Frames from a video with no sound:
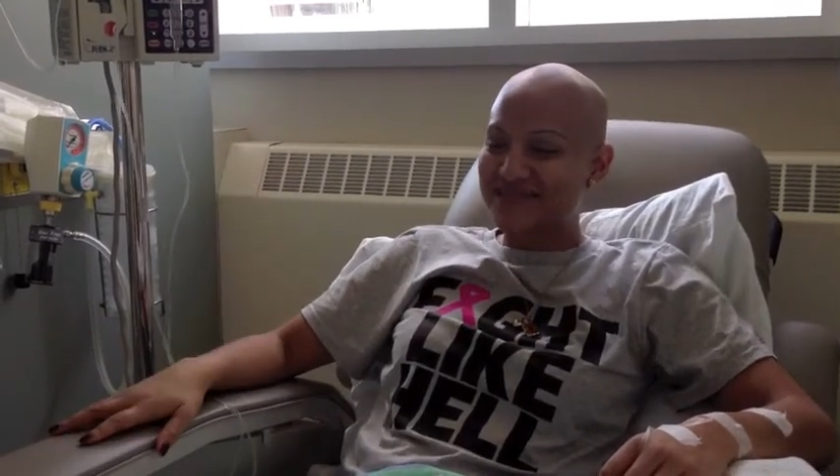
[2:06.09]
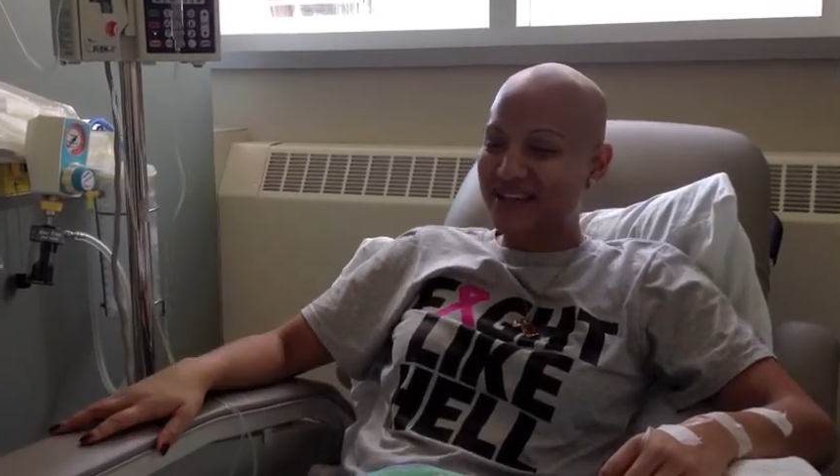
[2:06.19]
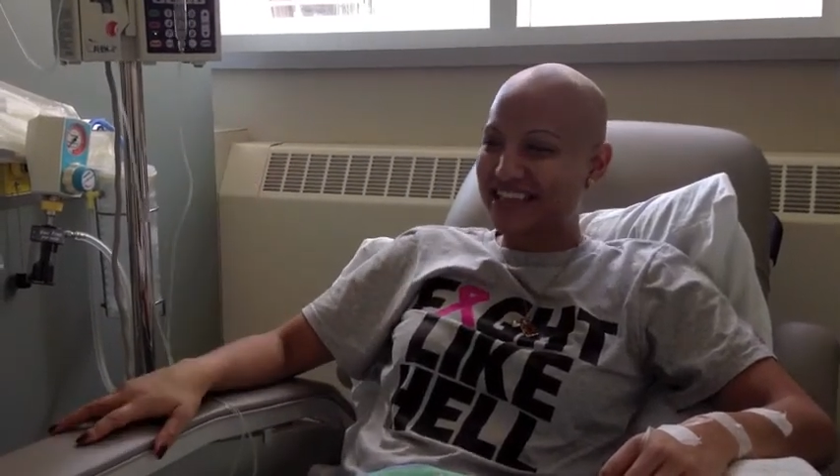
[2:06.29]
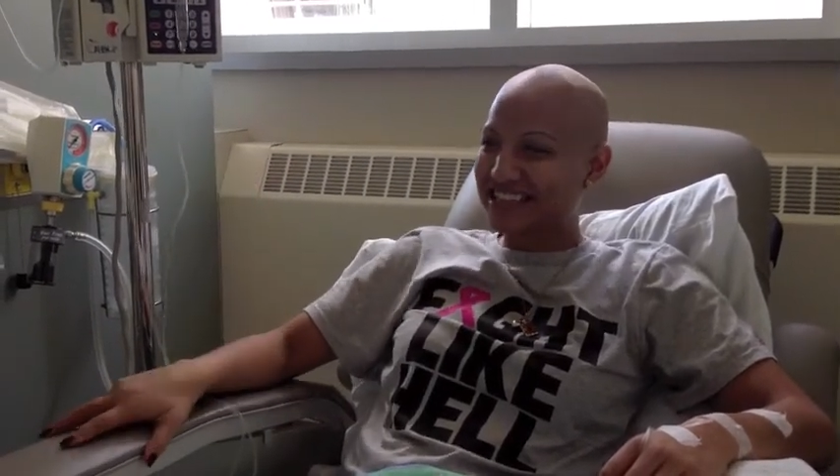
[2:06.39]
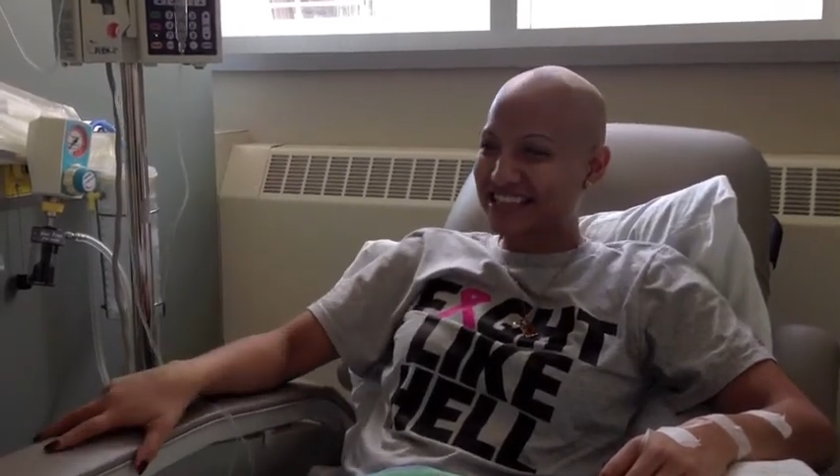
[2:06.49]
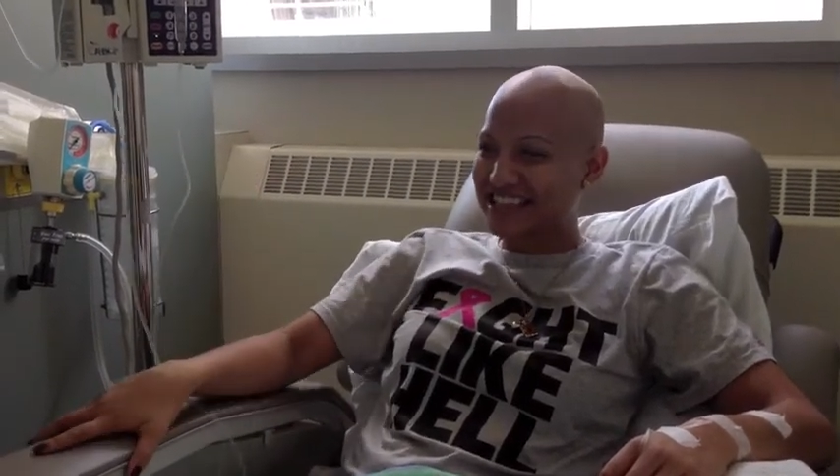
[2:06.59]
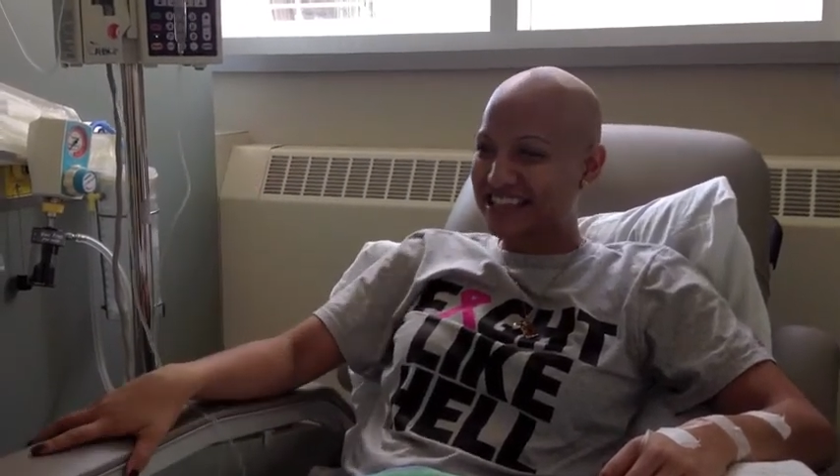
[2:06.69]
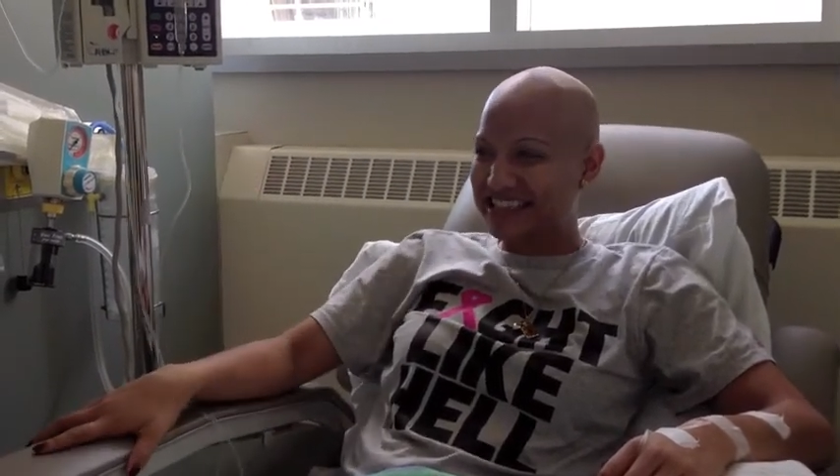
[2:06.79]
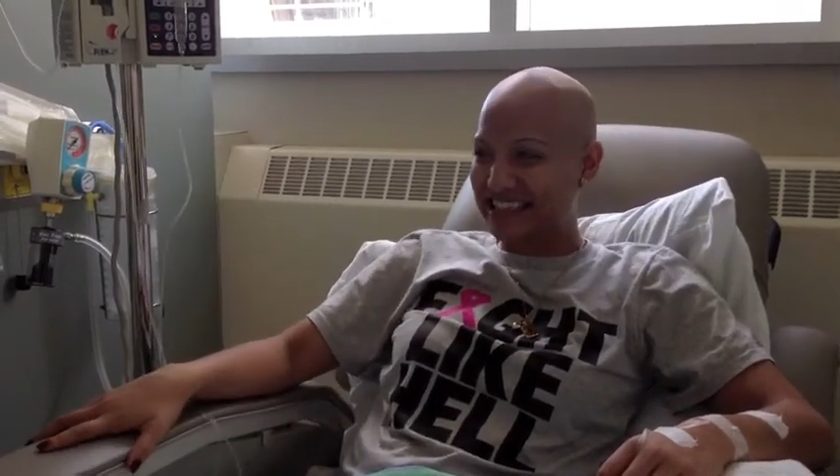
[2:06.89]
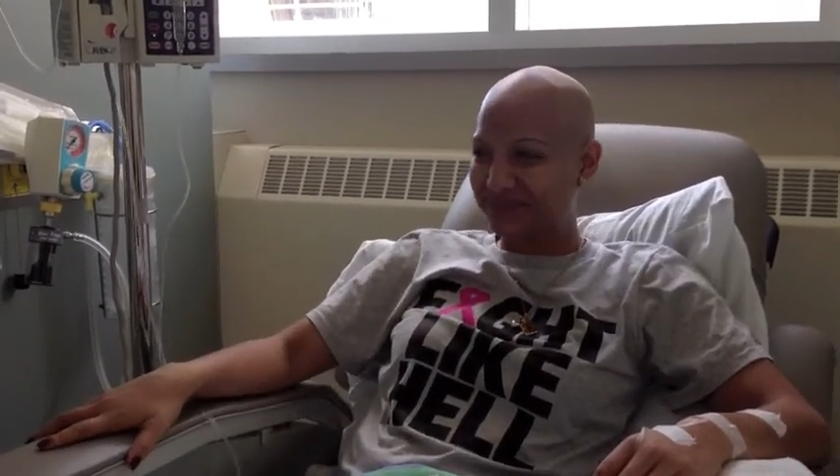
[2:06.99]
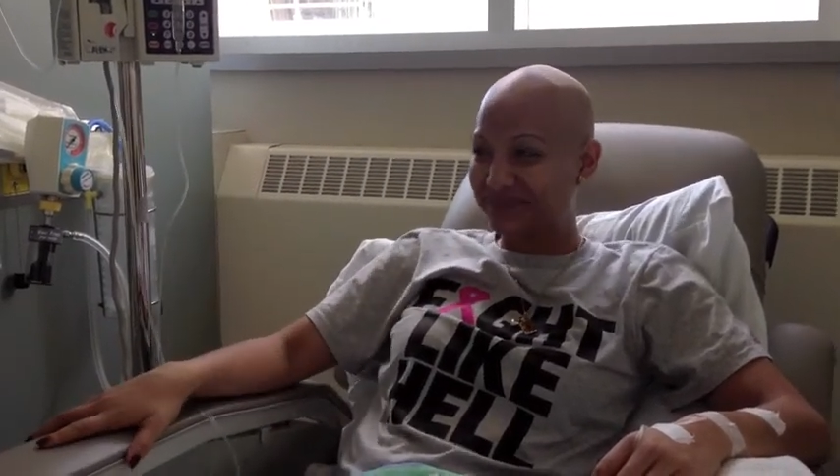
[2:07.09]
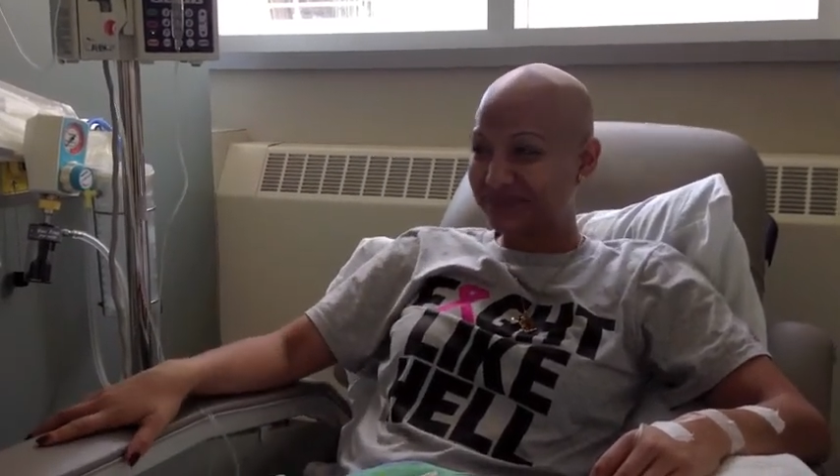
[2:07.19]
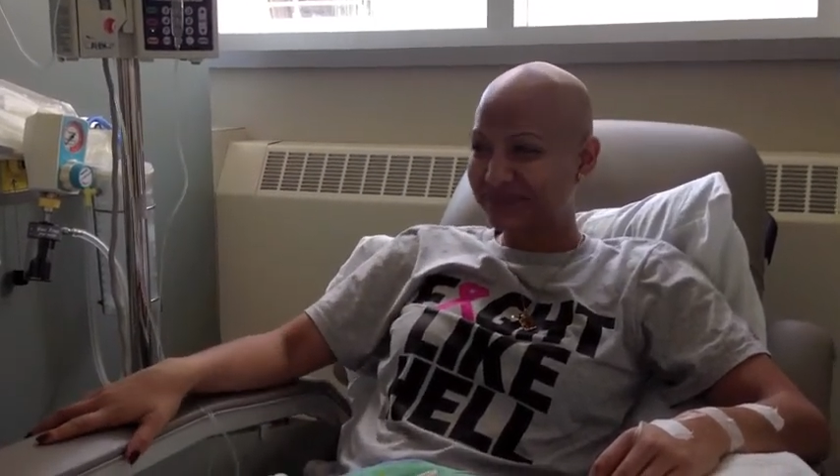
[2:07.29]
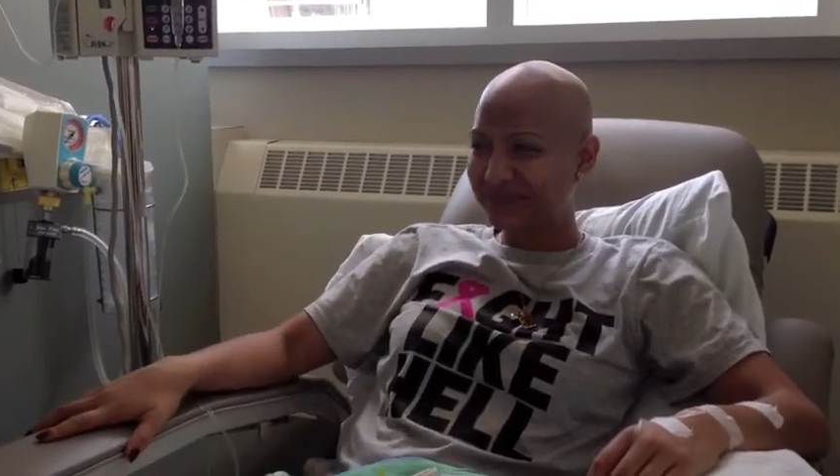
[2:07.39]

place because um,